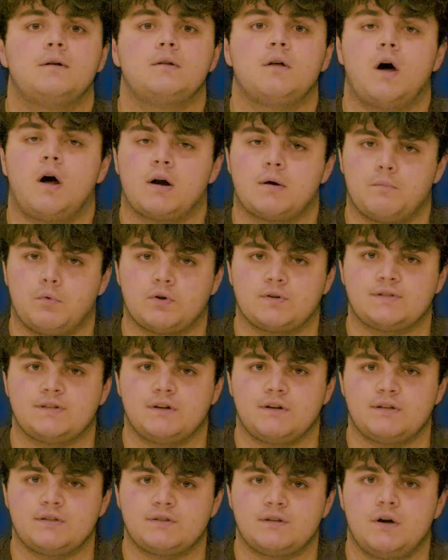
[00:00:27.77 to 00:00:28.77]
On a more
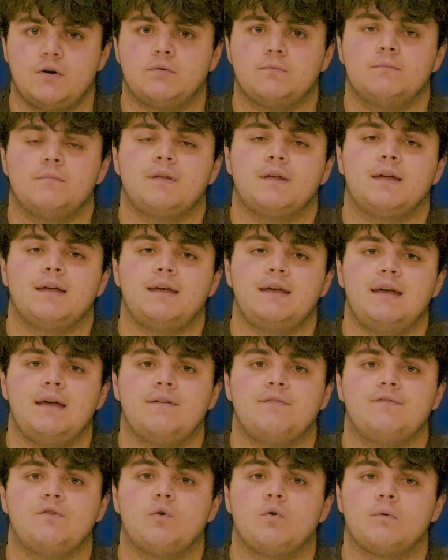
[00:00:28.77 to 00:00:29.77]
serious note,
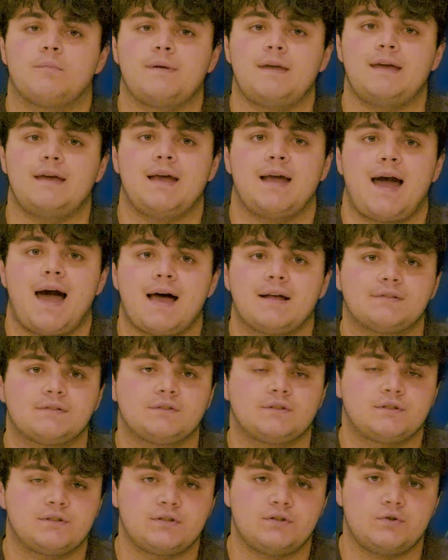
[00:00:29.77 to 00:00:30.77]
if you're being
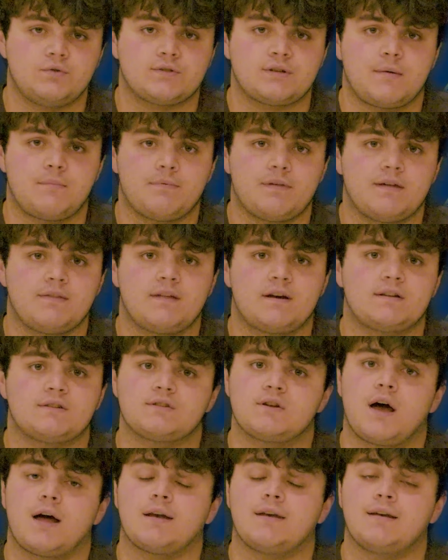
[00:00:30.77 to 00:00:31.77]
asked to do something that is
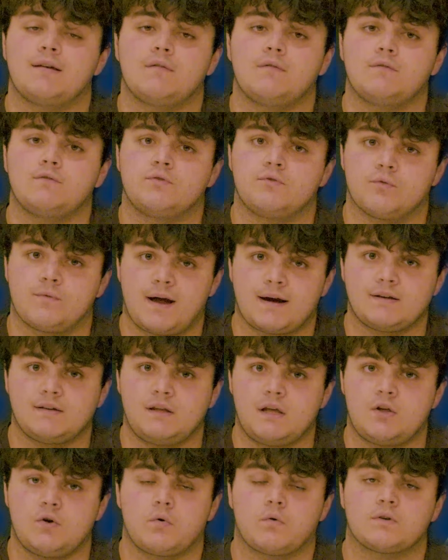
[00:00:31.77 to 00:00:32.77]
not
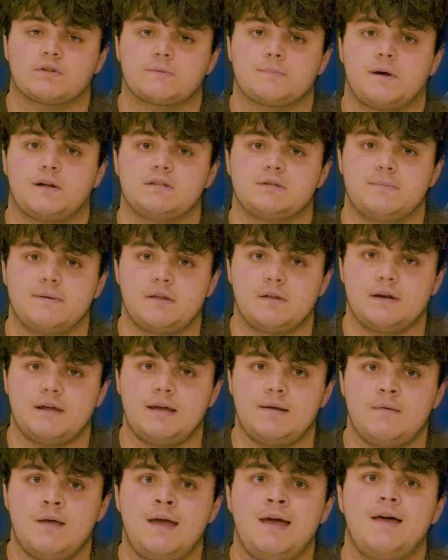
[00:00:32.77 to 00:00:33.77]
directly your
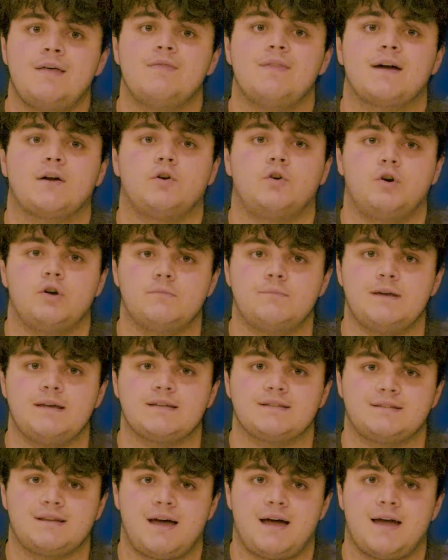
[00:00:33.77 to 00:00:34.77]
responsibility, that could be a
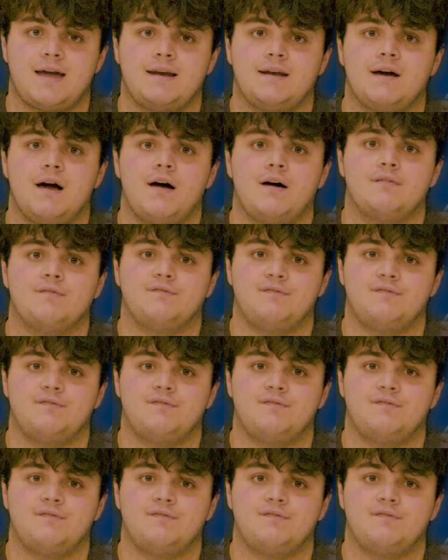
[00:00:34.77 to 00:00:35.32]
sign of